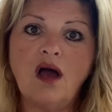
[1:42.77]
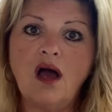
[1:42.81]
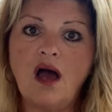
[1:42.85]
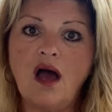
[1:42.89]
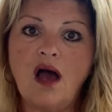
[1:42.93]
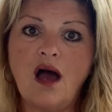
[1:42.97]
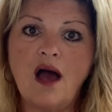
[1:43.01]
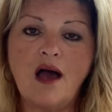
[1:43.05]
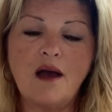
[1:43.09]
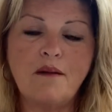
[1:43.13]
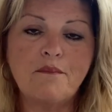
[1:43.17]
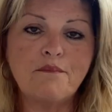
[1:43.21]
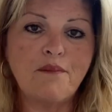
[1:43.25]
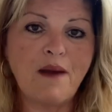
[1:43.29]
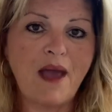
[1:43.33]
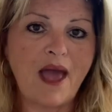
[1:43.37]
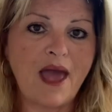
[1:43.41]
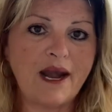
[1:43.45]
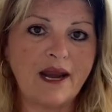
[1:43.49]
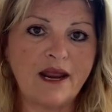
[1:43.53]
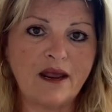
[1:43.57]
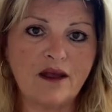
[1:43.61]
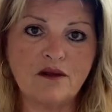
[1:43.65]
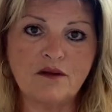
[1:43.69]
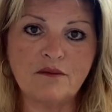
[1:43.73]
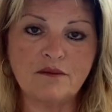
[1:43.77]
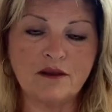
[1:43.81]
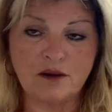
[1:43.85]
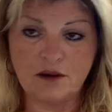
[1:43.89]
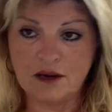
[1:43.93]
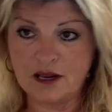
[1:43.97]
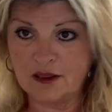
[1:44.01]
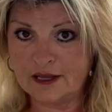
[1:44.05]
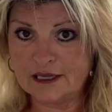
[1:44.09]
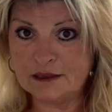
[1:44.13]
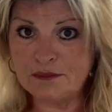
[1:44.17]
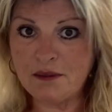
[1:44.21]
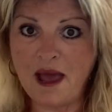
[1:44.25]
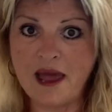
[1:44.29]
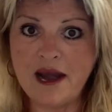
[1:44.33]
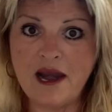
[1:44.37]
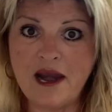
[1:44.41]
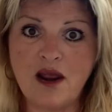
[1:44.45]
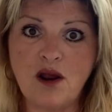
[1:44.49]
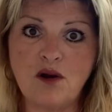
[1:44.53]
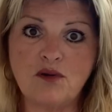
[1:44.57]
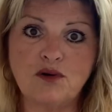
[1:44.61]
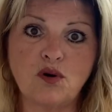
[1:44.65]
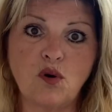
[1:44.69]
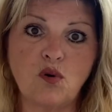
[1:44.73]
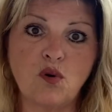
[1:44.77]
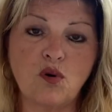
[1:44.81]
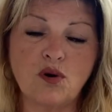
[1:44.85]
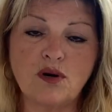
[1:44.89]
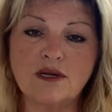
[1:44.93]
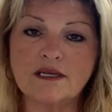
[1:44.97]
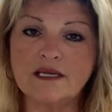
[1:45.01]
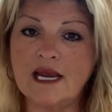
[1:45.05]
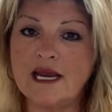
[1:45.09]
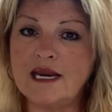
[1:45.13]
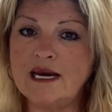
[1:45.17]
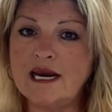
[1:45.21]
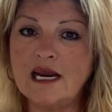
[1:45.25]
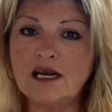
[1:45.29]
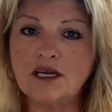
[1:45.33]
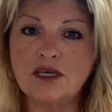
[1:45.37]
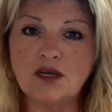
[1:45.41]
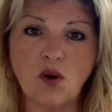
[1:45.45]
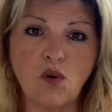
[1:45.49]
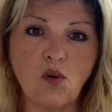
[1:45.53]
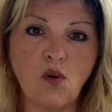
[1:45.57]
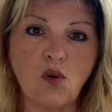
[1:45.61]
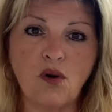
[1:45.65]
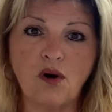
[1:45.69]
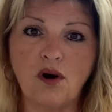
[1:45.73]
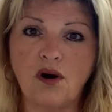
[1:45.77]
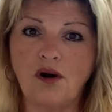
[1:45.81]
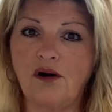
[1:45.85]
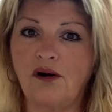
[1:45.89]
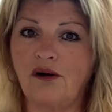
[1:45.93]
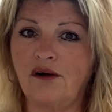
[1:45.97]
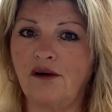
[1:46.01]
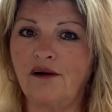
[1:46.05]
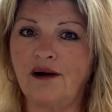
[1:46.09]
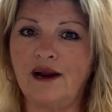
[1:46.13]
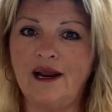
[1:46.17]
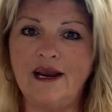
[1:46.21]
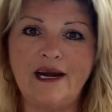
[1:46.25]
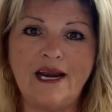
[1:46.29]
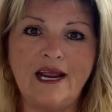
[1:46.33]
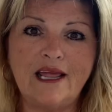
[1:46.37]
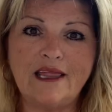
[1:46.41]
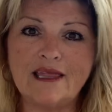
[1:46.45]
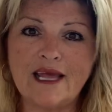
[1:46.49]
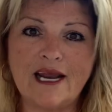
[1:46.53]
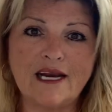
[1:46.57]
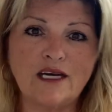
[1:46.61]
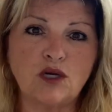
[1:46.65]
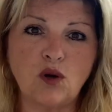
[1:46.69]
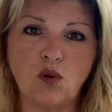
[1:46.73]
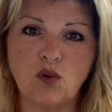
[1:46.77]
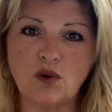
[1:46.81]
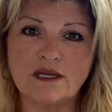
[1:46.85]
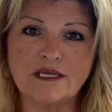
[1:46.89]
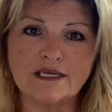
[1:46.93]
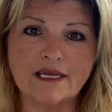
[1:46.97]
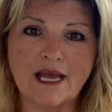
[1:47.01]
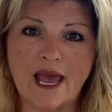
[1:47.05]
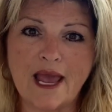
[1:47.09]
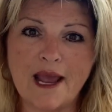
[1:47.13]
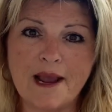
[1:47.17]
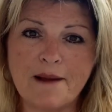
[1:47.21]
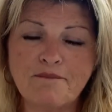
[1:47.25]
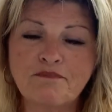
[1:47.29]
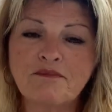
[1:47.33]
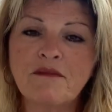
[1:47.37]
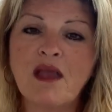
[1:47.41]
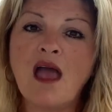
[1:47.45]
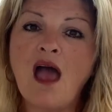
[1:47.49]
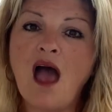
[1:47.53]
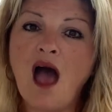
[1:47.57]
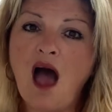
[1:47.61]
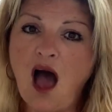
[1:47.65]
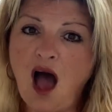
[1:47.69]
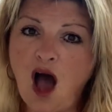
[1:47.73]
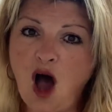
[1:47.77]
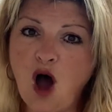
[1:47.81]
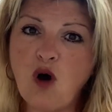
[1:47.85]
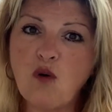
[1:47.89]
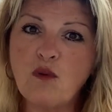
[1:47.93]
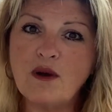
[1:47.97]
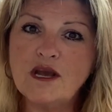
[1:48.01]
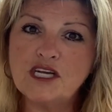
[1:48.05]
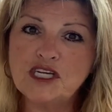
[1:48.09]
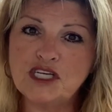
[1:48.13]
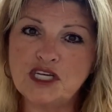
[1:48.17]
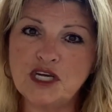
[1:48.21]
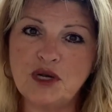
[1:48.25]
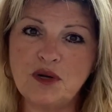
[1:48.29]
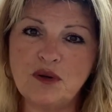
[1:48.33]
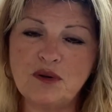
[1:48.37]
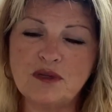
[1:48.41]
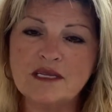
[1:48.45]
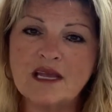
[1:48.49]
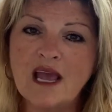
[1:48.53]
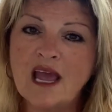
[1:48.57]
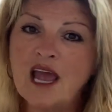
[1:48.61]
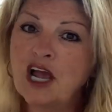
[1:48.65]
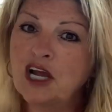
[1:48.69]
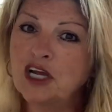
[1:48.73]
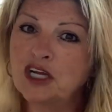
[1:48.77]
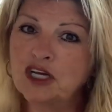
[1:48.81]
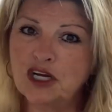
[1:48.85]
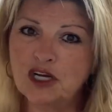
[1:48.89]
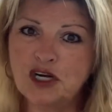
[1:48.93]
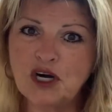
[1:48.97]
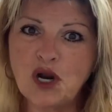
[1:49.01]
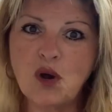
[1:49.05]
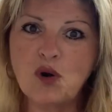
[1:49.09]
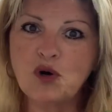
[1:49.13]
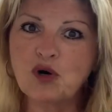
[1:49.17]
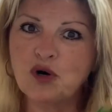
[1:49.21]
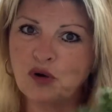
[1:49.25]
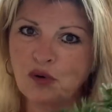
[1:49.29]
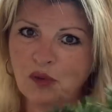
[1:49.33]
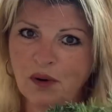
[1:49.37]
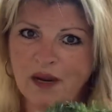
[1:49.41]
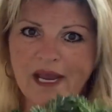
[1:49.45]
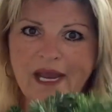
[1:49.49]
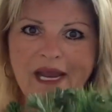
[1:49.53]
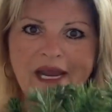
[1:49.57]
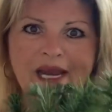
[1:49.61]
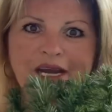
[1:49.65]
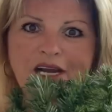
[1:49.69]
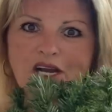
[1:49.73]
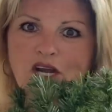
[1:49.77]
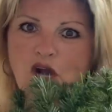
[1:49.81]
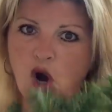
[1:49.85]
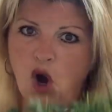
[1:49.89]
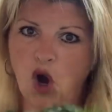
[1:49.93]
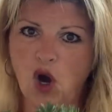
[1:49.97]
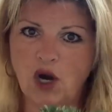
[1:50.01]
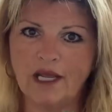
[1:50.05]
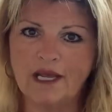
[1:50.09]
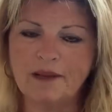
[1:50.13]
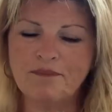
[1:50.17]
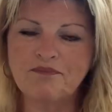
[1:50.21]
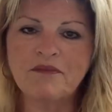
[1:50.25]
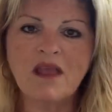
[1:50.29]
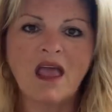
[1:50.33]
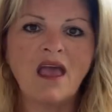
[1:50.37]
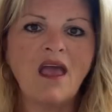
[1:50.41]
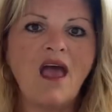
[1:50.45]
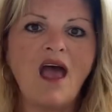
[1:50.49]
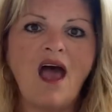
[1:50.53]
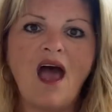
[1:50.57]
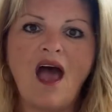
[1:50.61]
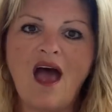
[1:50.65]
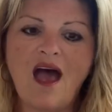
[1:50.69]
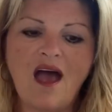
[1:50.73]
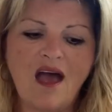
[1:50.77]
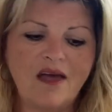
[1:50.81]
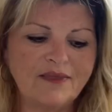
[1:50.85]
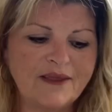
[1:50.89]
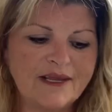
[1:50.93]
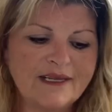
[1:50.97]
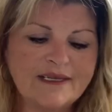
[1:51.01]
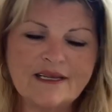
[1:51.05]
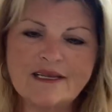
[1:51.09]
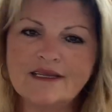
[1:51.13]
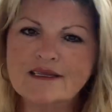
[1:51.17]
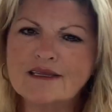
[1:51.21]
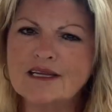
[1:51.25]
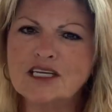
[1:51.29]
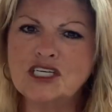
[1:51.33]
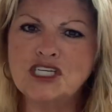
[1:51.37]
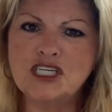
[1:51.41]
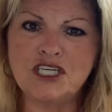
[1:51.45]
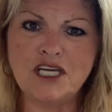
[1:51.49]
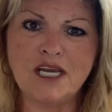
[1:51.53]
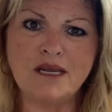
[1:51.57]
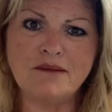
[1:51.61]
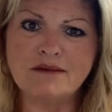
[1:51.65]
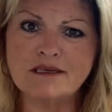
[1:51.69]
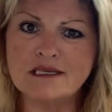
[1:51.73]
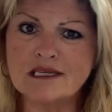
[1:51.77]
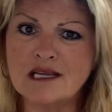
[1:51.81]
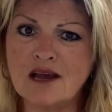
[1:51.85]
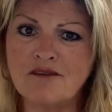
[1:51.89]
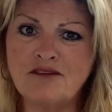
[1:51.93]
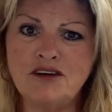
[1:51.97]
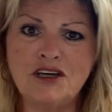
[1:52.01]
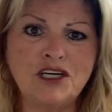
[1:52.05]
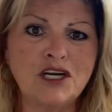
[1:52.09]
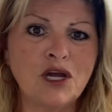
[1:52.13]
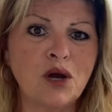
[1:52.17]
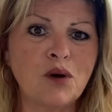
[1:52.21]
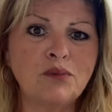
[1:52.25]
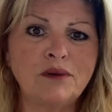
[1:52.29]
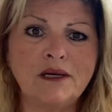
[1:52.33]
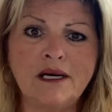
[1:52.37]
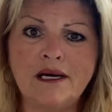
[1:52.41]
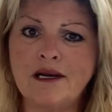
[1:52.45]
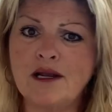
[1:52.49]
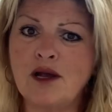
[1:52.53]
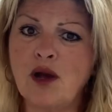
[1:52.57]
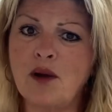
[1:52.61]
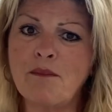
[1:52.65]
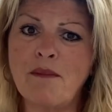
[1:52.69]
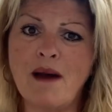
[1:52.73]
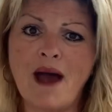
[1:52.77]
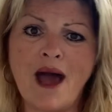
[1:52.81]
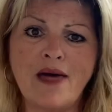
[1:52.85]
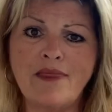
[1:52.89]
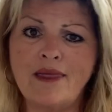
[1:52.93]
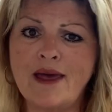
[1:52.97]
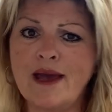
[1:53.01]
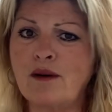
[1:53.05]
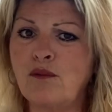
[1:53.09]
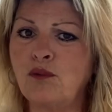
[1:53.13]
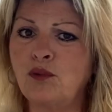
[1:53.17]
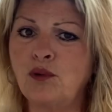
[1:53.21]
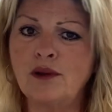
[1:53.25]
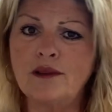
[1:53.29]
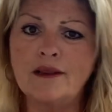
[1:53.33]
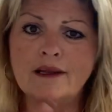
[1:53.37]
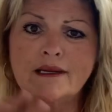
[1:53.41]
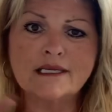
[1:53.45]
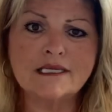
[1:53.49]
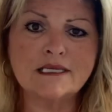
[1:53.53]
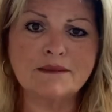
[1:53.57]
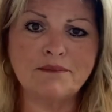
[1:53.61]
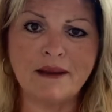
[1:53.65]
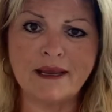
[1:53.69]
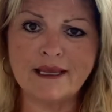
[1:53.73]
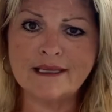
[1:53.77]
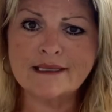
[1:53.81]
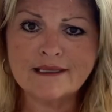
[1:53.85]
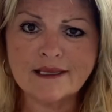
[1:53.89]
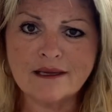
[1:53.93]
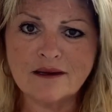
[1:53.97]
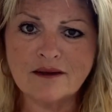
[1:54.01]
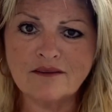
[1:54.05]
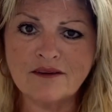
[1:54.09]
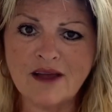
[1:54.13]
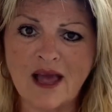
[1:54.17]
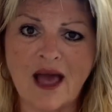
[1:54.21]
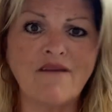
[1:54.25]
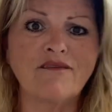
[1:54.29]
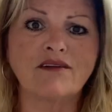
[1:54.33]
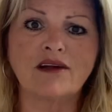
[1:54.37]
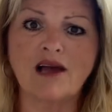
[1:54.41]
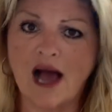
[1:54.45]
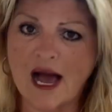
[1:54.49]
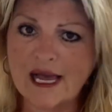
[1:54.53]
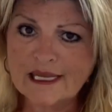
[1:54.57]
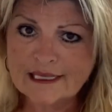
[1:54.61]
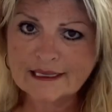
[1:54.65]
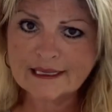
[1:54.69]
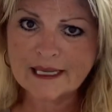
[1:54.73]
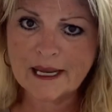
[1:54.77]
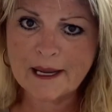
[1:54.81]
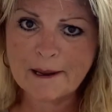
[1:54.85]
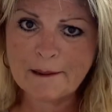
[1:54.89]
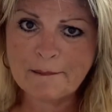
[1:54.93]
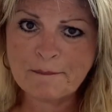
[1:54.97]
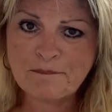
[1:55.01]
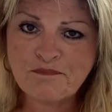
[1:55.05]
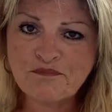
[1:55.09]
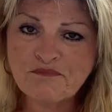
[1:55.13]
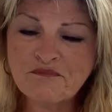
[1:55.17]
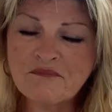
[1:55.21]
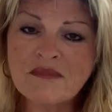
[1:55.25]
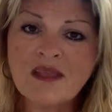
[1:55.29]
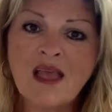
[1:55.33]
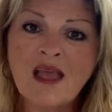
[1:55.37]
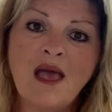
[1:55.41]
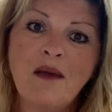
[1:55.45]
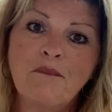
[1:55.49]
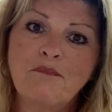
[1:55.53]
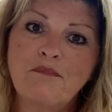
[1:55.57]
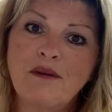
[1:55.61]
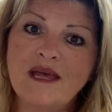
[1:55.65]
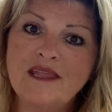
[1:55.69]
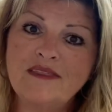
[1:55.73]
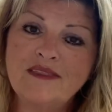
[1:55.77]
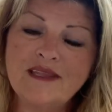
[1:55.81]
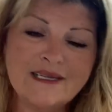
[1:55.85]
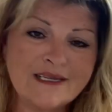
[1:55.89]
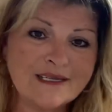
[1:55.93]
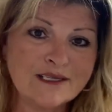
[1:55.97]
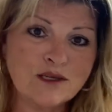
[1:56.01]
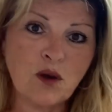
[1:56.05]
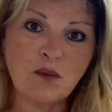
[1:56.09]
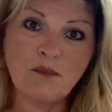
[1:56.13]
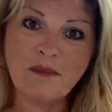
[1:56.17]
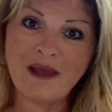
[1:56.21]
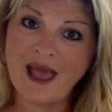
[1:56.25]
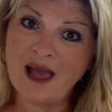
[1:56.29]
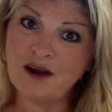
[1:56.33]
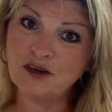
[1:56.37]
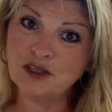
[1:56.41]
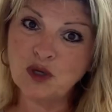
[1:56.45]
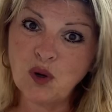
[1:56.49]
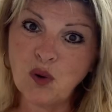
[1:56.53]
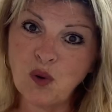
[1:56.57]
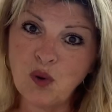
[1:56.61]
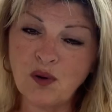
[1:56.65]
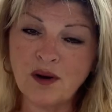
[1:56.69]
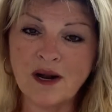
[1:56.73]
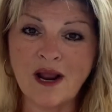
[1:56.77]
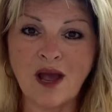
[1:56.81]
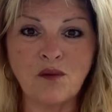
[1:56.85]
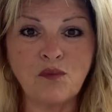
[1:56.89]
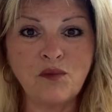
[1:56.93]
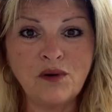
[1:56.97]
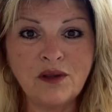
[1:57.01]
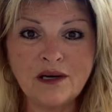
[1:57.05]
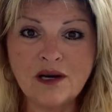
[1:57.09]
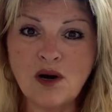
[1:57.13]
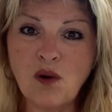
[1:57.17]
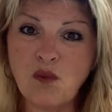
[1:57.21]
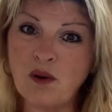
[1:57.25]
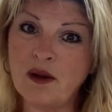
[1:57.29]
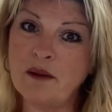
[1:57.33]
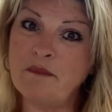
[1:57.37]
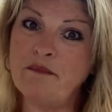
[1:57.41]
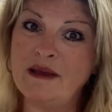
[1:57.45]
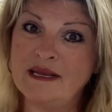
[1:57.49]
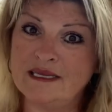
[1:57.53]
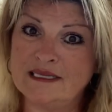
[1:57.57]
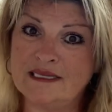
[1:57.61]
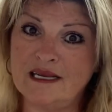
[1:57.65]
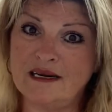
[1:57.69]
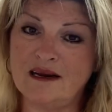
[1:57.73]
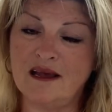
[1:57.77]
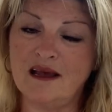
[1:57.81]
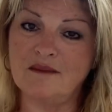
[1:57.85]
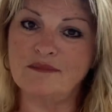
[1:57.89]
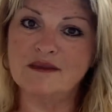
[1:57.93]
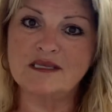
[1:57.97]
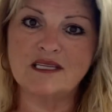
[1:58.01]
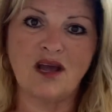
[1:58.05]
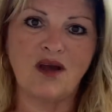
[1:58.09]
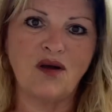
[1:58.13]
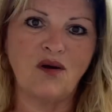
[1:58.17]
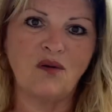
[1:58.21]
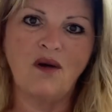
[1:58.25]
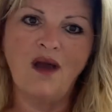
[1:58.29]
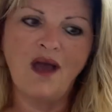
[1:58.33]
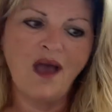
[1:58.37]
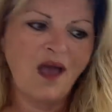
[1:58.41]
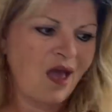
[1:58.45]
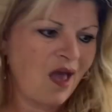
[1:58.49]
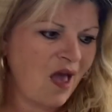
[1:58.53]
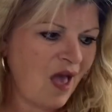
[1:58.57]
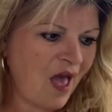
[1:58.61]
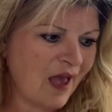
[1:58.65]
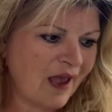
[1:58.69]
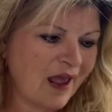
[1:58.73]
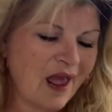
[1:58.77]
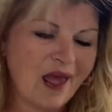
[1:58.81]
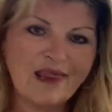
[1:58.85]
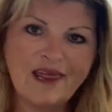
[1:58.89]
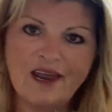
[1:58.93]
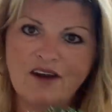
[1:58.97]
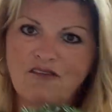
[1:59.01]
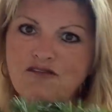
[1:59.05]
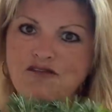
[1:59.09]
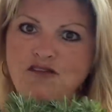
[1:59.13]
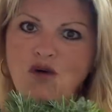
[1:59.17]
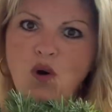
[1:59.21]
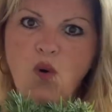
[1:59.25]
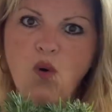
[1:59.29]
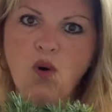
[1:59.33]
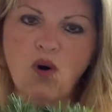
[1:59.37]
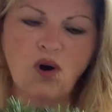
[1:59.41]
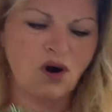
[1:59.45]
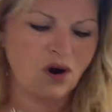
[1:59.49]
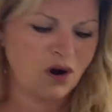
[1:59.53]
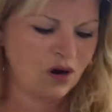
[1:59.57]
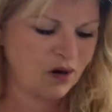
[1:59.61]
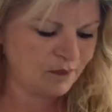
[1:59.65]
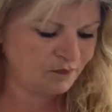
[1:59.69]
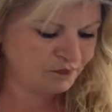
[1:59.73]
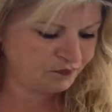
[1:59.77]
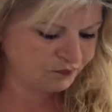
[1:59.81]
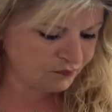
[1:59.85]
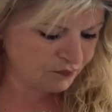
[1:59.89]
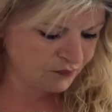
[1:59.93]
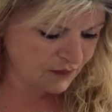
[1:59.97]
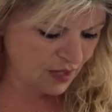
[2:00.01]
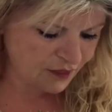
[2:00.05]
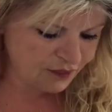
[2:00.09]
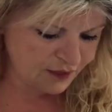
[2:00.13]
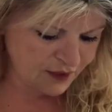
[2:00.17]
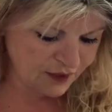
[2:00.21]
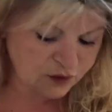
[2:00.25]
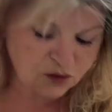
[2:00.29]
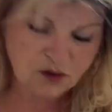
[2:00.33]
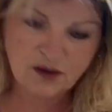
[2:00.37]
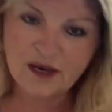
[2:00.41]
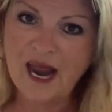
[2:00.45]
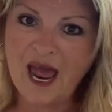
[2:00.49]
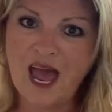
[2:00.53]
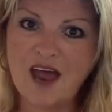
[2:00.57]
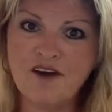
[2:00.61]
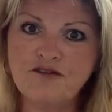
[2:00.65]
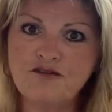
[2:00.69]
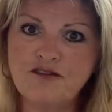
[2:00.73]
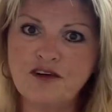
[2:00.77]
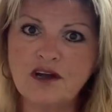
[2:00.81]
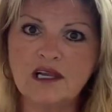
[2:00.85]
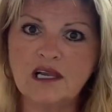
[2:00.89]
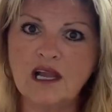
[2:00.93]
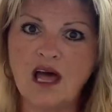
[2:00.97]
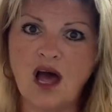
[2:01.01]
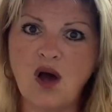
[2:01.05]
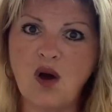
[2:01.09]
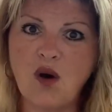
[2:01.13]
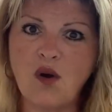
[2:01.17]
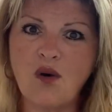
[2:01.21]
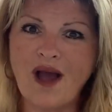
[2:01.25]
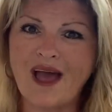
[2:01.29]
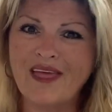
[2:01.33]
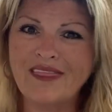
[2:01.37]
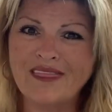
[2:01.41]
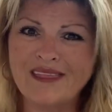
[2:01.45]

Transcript: patio, any of these patio doors, any door or anything doorscape. I always use good old green garland. This is the cheap stuff. You don't need to go buy that real expensive. I've got some, but this is going to be outdoor and I really don't want to mess it up. So I got like 4, I think they're 9 foot long, I